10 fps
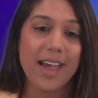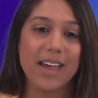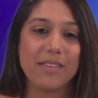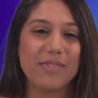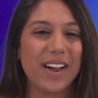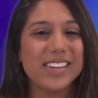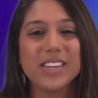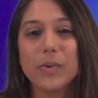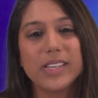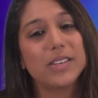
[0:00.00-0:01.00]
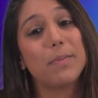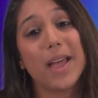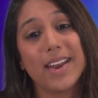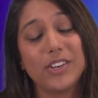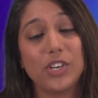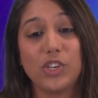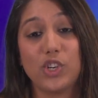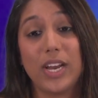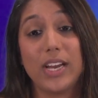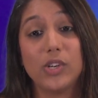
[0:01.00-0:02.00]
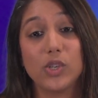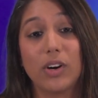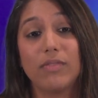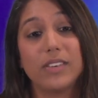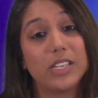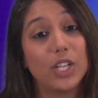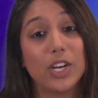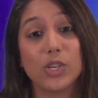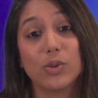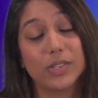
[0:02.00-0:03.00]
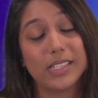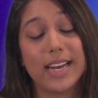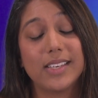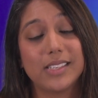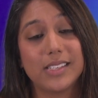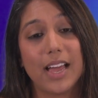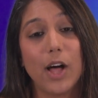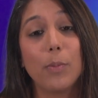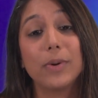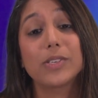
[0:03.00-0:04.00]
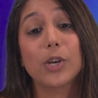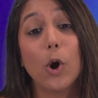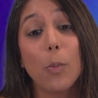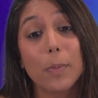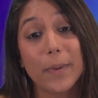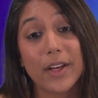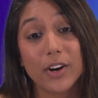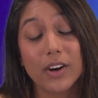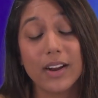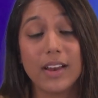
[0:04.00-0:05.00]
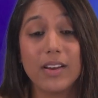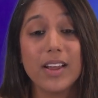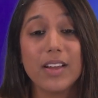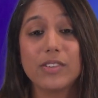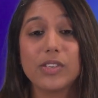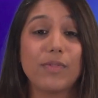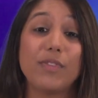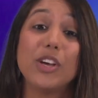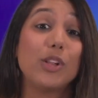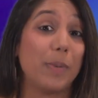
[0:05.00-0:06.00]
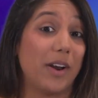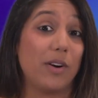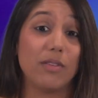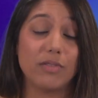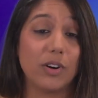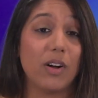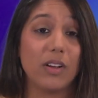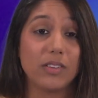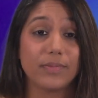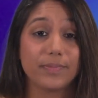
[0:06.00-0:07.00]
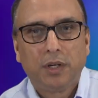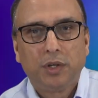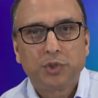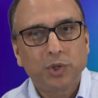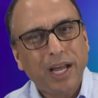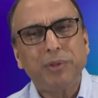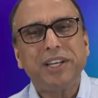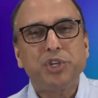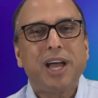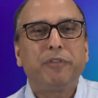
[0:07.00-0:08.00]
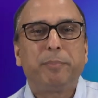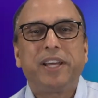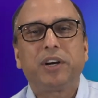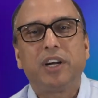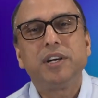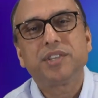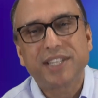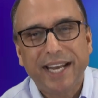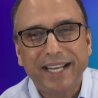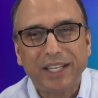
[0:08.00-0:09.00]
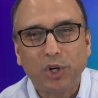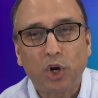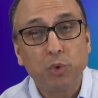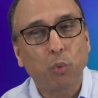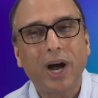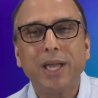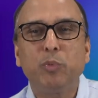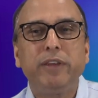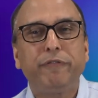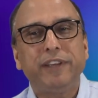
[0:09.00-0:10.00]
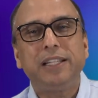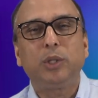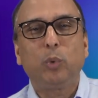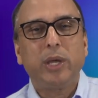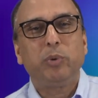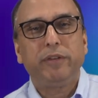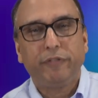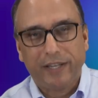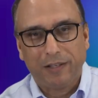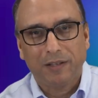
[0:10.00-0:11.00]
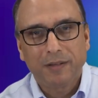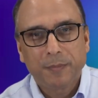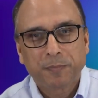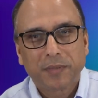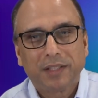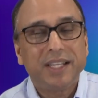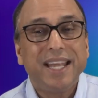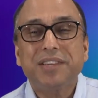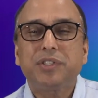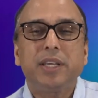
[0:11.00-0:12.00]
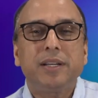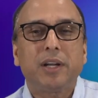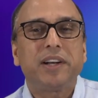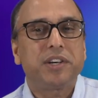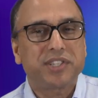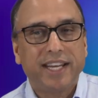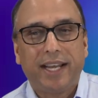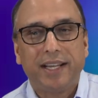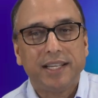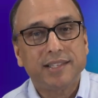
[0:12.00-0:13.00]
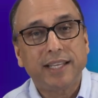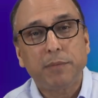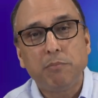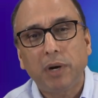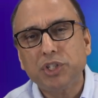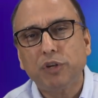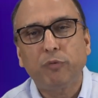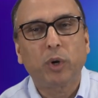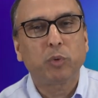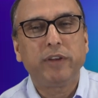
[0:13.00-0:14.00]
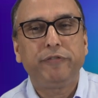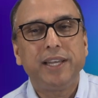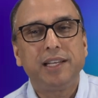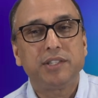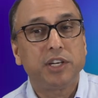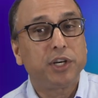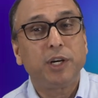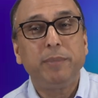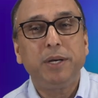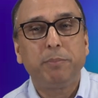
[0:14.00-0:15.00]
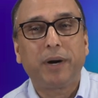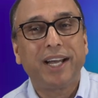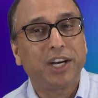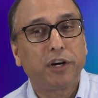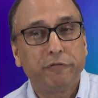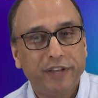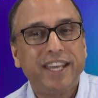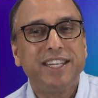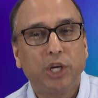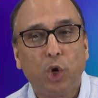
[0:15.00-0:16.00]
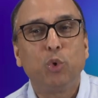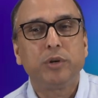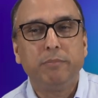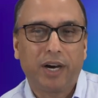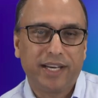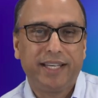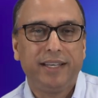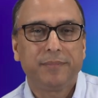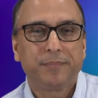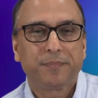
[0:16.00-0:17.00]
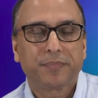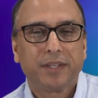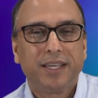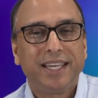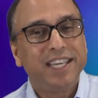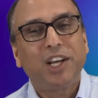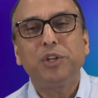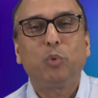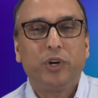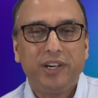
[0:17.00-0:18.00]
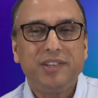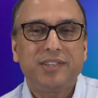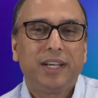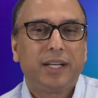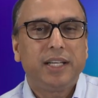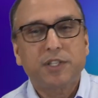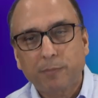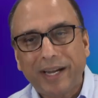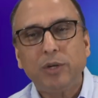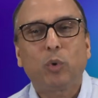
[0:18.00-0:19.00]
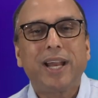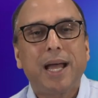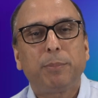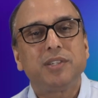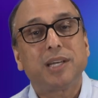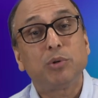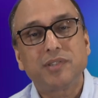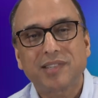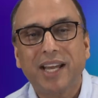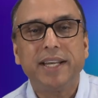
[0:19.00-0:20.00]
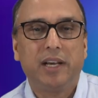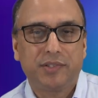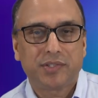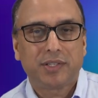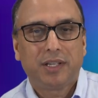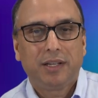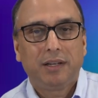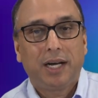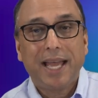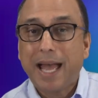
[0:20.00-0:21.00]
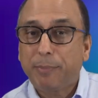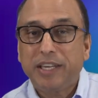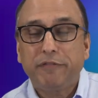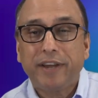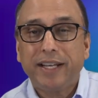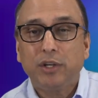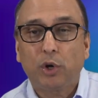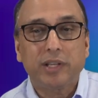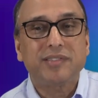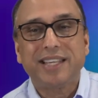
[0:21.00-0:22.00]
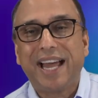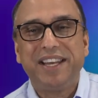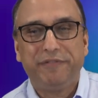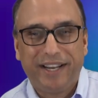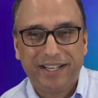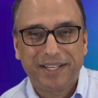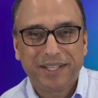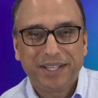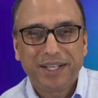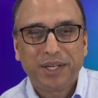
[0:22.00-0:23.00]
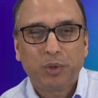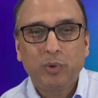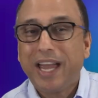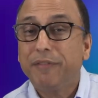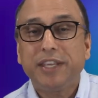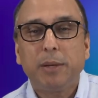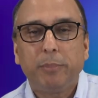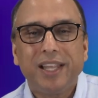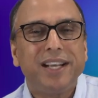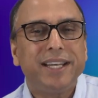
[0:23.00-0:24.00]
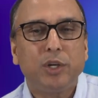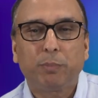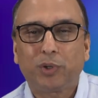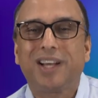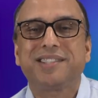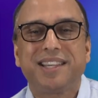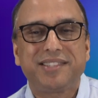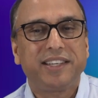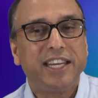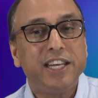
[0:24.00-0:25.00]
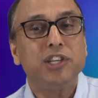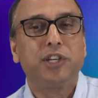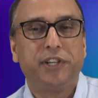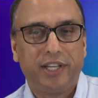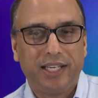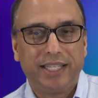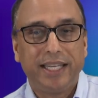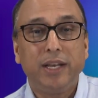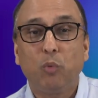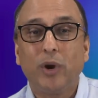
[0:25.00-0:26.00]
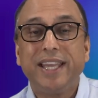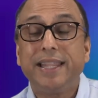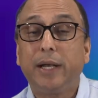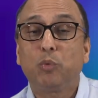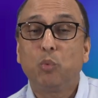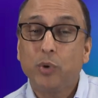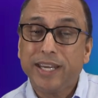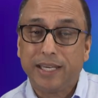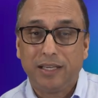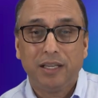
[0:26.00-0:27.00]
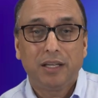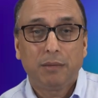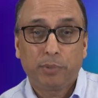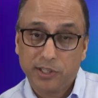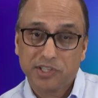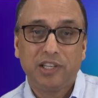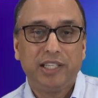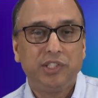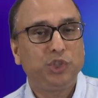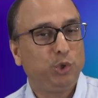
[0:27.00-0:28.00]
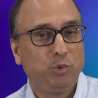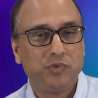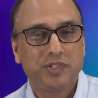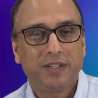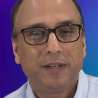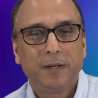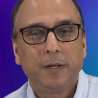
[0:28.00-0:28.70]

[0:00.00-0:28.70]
and finding ways to manage and change our physiological states to help us cope better and just feel better overall. So now that you have a better understanding on why we feel the way we feel, the next thing to understand is that much of we feel is determined by our very own mind. In other words, despite what happens outside us, a happy event or a sad event, we have the ability to process it internally in a way that we personally choose.